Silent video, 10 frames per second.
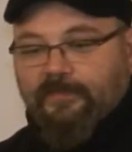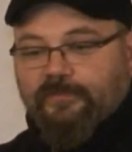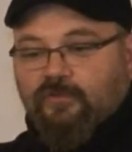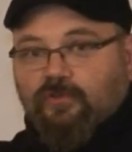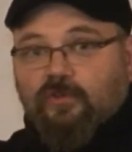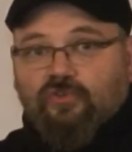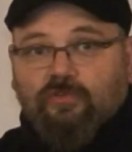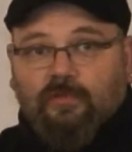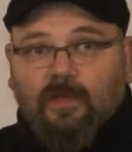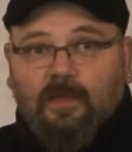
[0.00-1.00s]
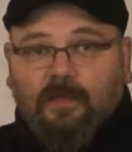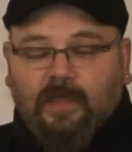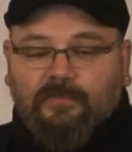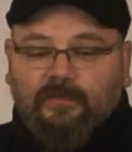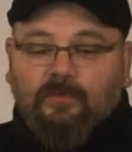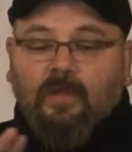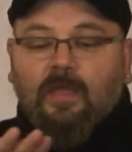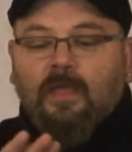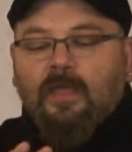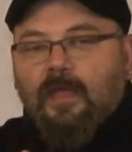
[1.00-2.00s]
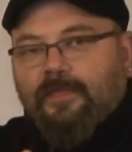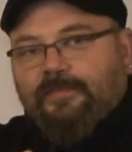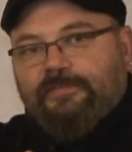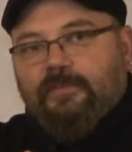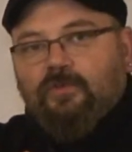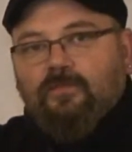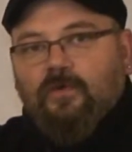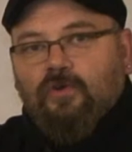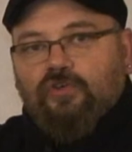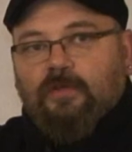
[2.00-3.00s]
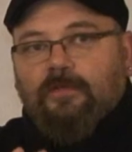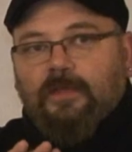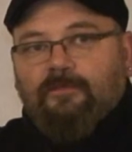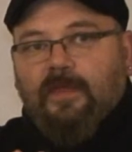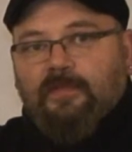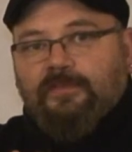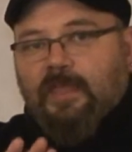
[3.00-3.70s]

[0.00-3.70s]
this is the traditional K-II, and this is the new version, the advanced